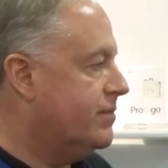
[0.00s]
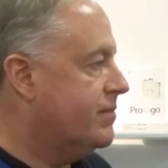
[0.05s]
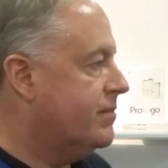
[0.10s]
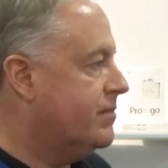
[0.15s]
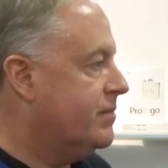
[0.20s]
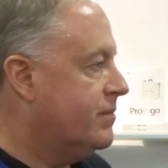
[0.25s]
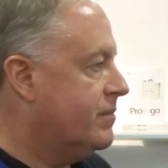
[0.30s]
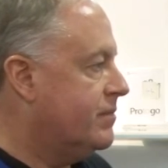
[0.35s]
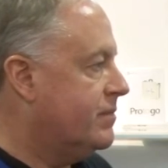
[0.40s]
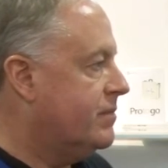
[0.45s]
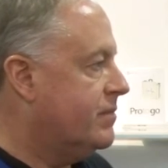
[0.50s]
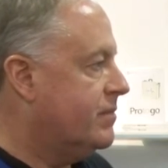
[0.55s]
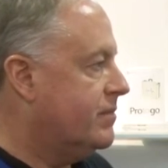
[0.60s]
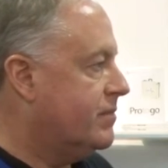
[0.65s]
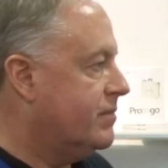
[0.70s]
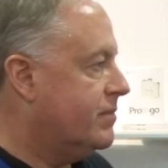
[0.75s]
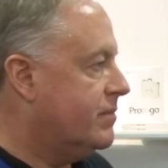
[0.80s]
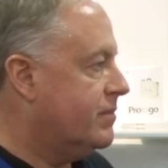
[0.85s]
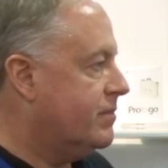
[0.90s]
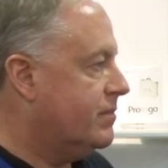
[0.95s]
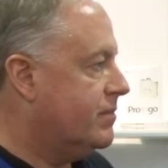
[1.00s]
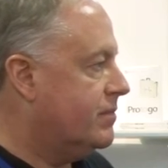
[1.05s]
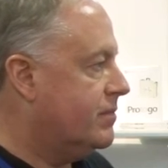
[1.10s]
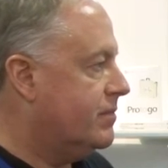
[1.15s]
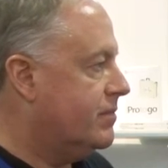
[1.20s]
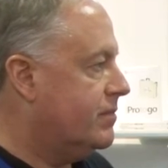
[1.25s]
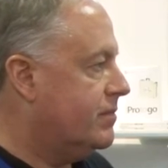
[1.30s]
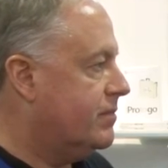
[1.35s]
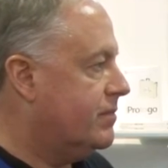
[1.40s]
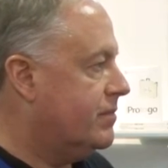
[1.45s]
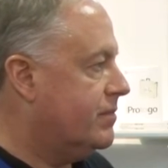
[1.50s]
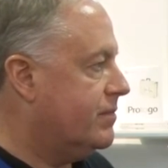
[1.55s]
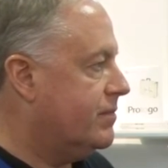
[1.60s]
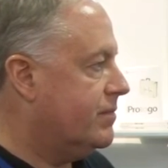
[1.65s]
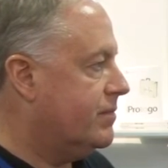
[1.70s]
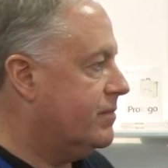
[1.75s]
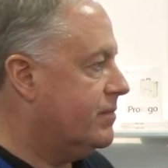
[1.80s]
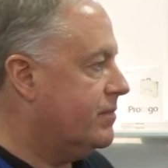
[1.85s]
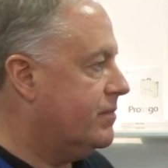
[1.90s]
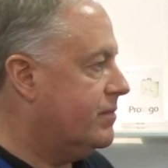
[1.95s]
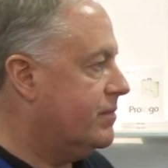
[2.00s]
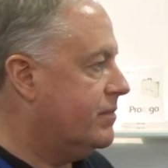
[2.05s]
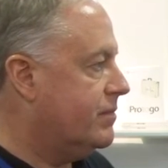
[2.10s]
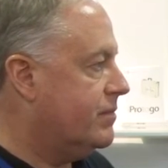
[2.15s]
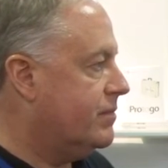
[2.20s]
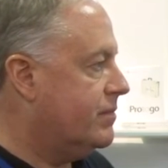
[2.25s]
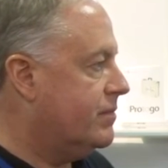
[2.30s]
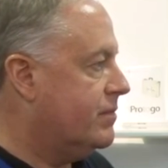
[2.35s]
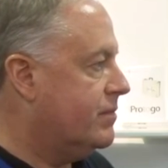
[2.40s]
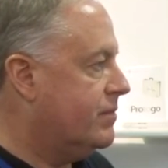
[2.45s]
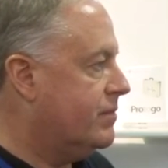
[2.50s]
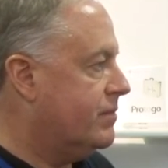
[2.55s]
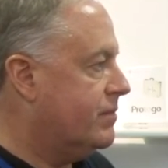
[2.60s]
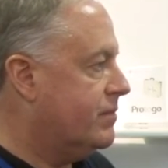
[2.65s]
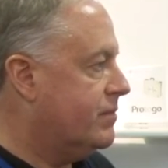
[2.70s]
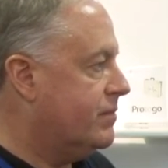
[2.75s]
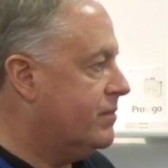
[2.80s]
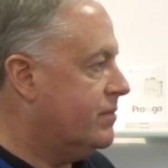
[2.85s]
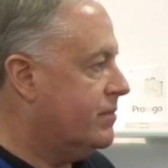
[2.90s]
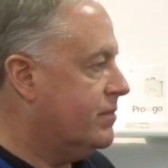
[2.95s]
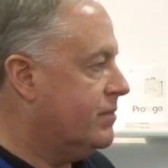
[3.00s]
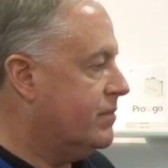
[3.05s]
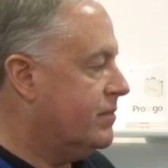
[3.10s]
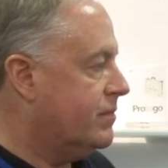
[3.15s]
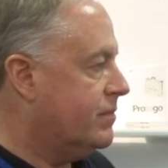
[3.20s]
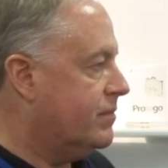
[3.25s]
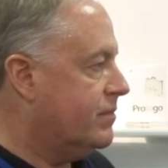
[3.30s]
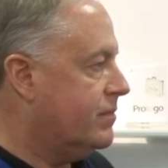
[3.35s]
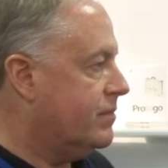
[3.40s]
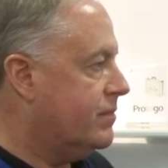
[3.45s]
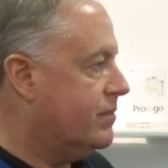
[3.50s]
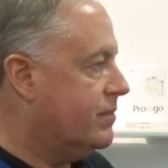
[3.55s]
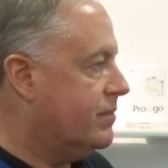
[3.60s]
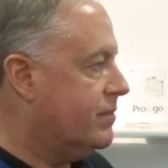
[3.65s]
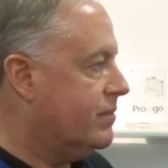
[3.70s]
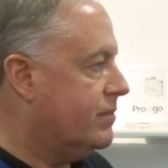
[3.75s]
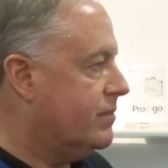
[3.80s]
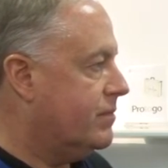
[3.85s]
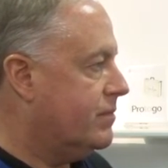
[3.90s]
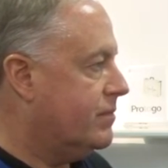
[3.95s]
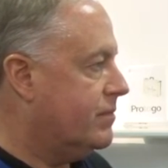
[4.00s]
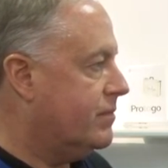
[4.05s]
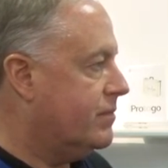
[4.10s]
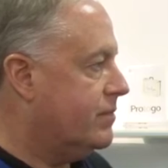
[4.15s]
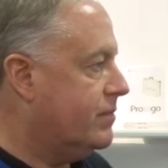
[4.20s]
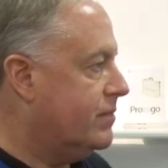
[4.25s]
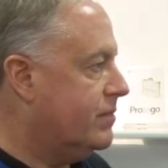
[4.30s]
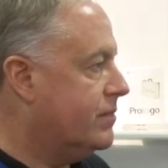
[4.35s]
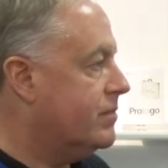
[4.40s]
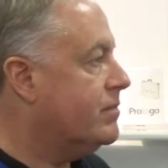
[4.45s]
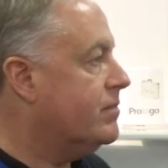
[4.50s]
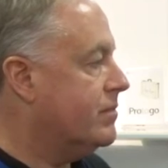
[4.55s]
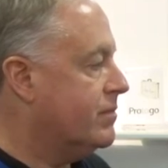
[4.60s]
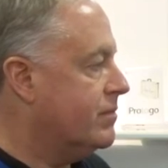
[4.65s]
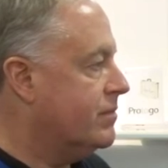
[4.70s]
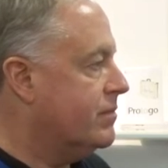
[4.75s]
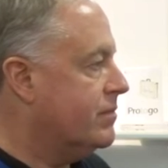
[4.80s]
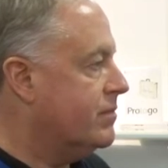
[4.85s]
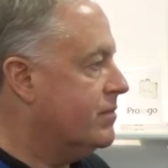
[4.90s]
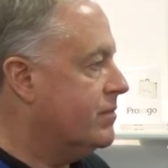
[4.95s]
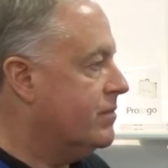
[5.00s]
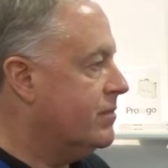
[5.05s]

(not speaking)